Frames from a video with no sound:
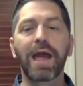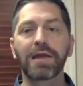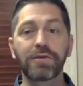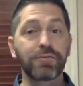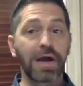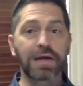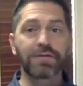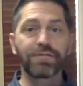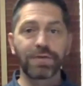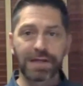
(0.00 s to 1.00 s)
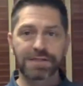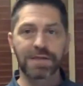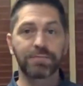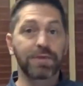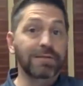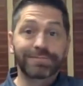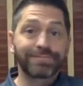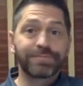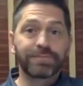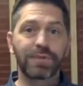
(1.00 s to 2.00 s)
and you're not going to forget something,
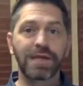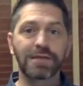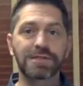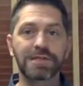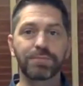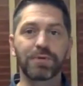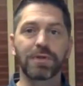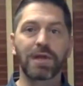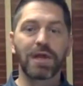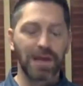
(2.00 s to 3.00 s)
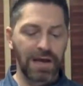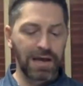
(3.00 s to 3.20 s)
plain and simple.